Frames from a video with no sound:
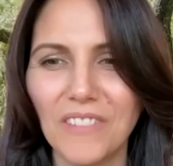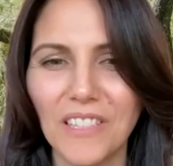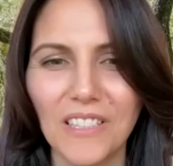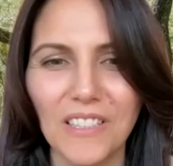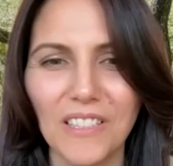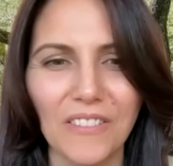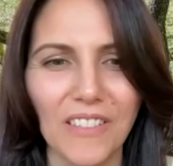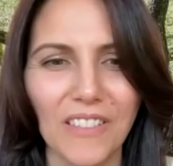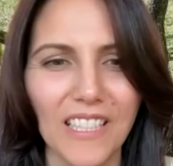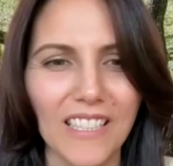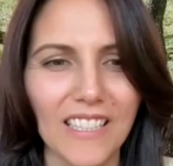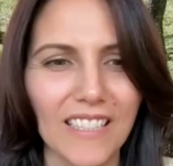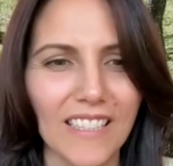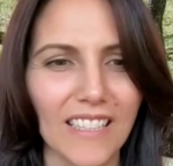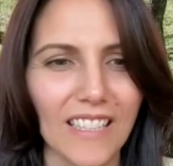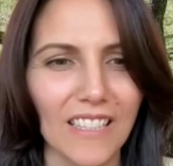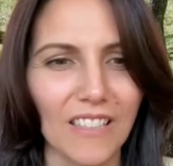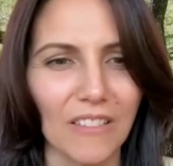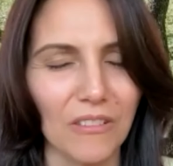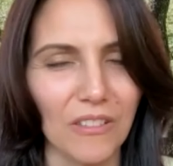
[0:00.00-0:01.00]
It's great to
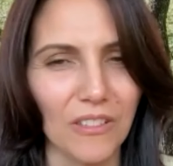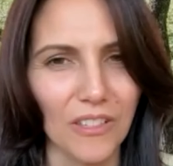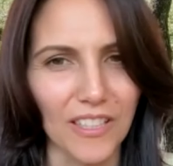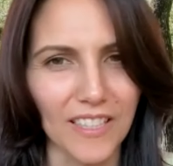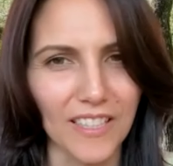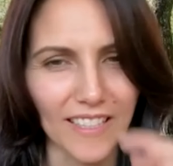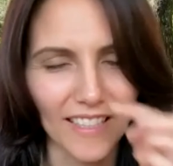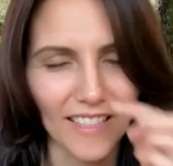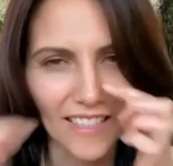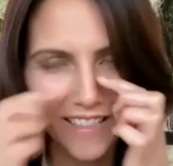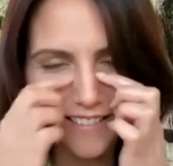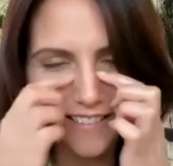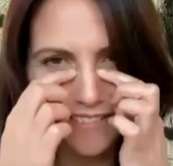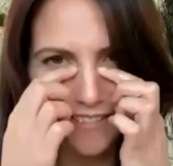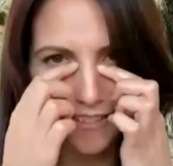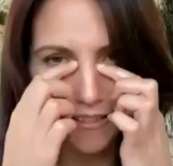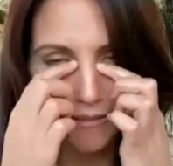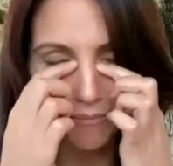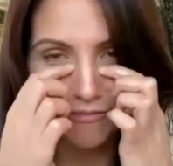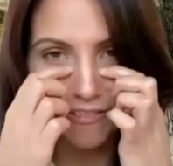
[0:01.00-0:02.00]
see you guys here,
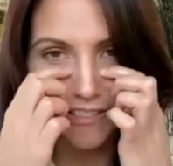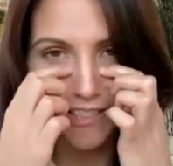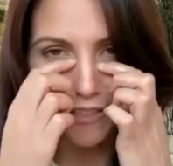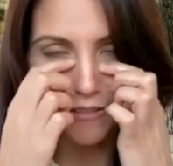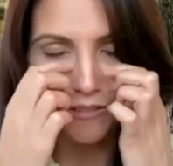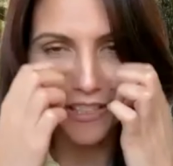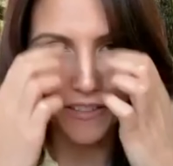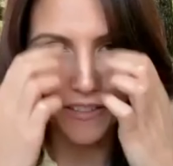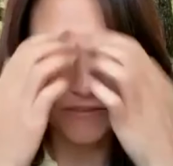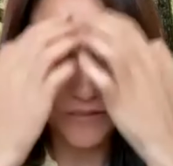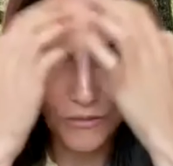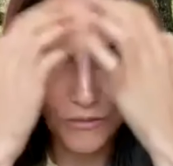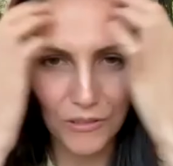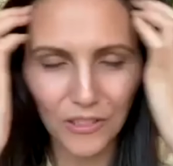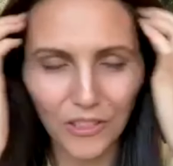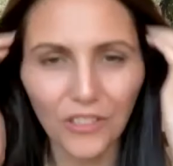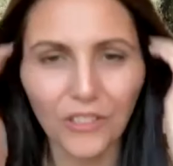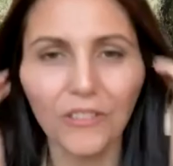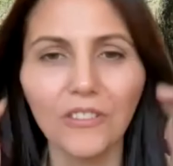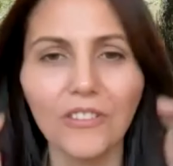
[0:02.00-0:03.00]
and I'm really looking
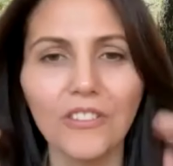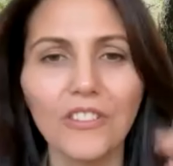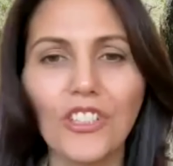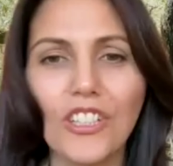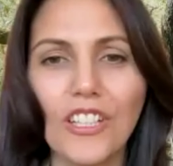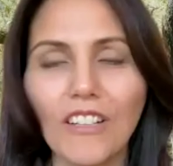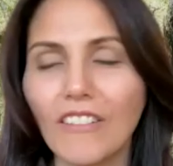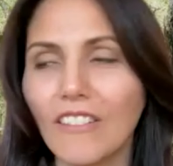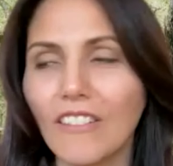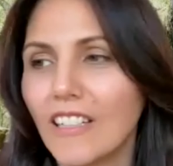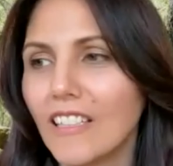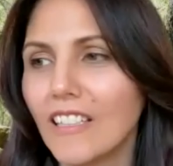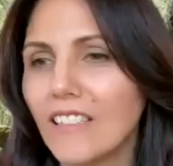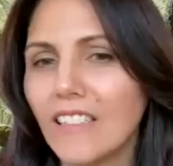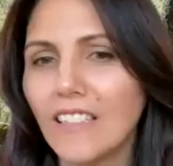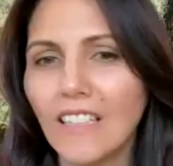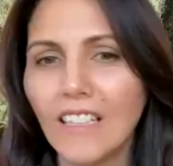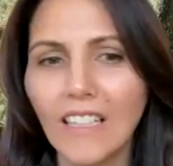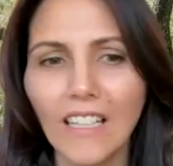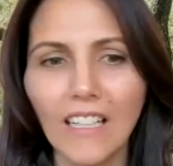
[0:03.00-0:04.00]
forward to sharing
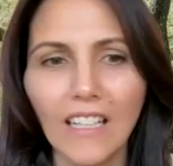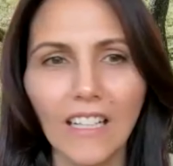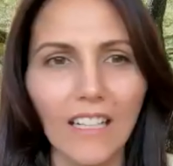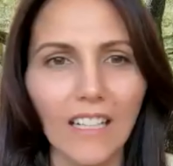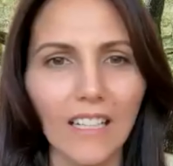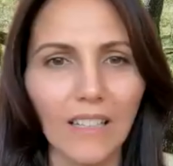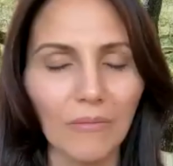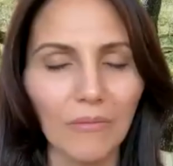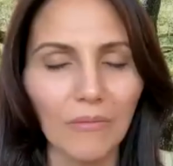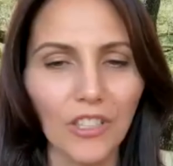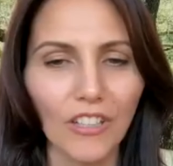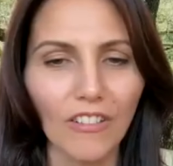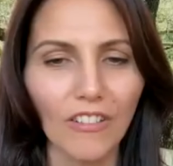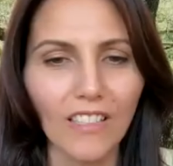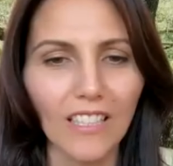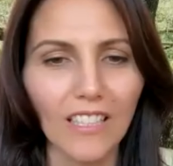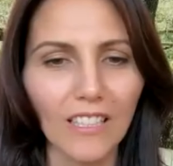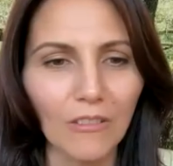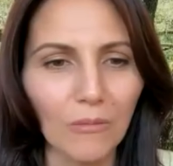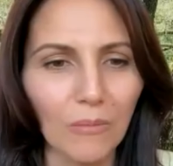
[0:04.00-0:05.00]
a
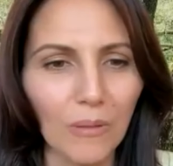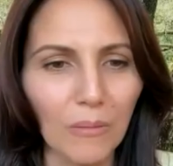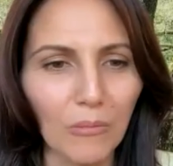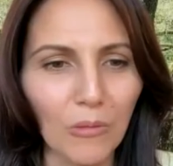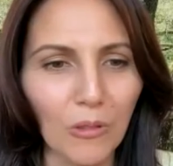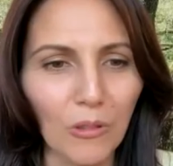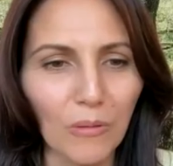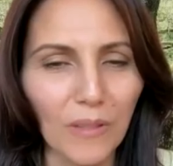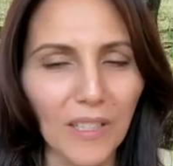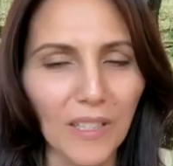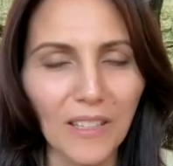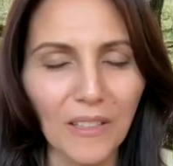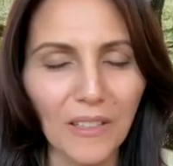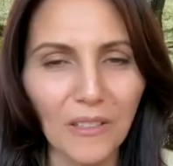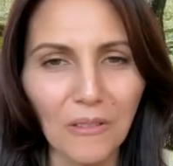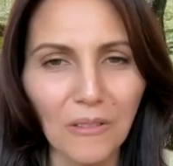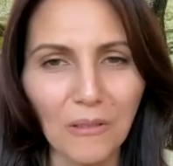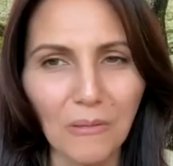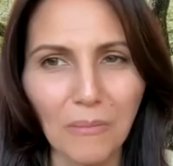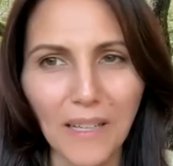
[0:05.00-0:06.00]
little bit more with
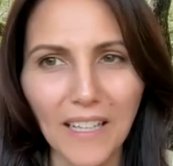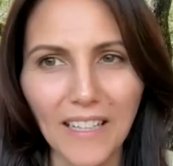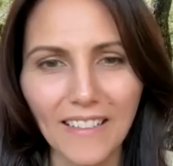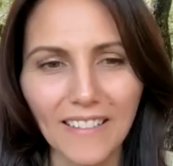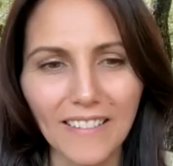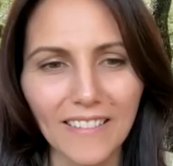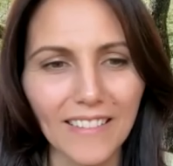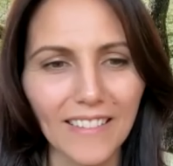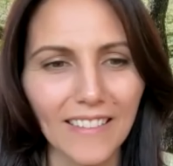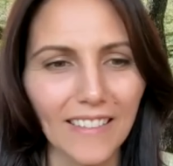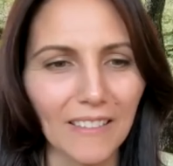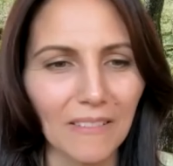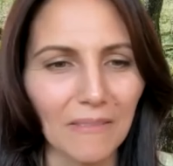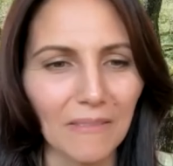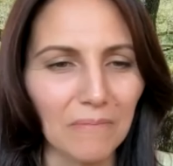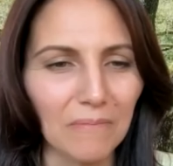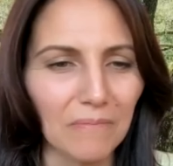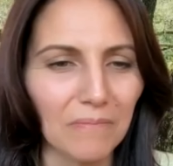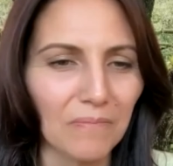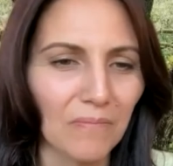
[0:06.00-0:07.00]
you about
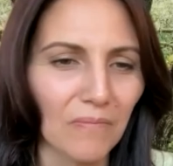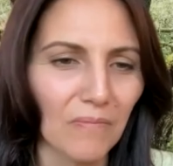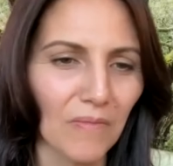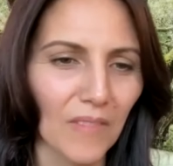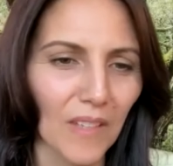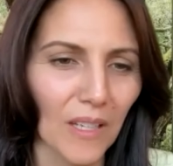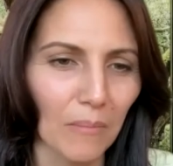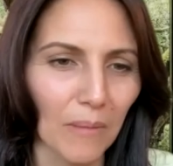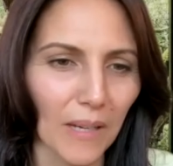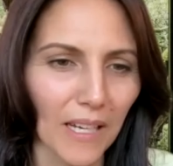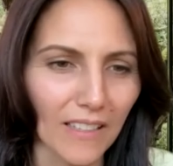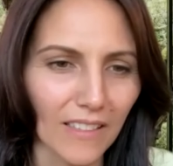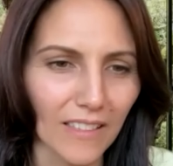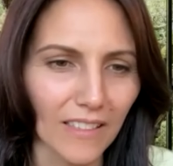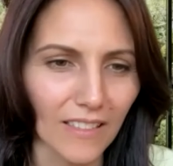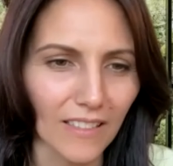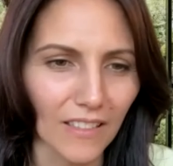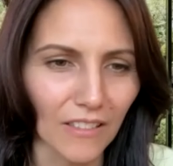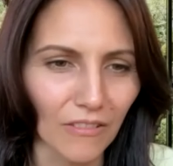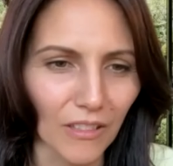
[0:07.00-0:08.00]

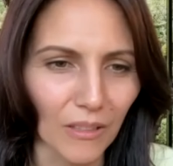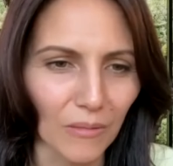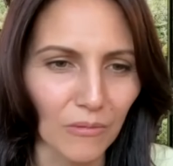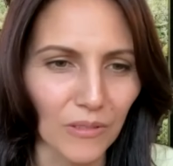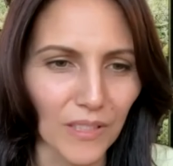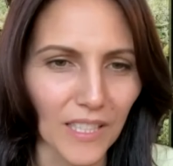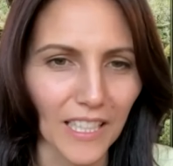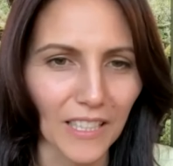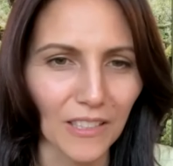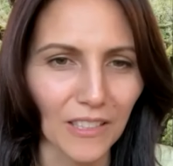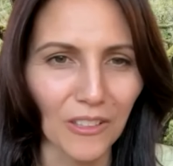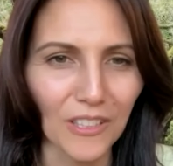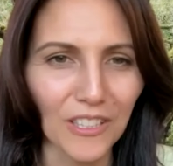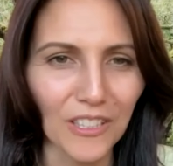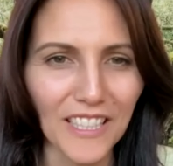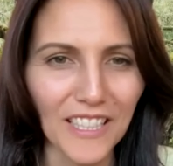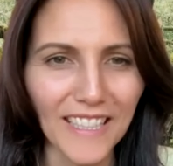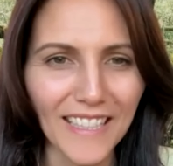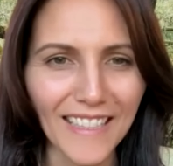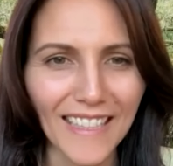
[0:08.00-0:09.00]
this incredible
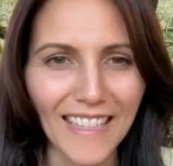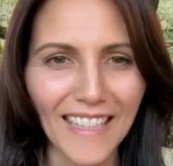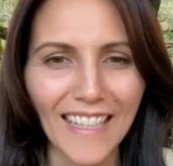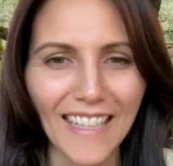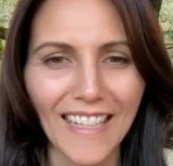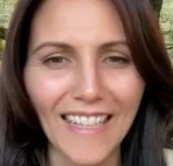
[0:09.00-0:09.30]
technology.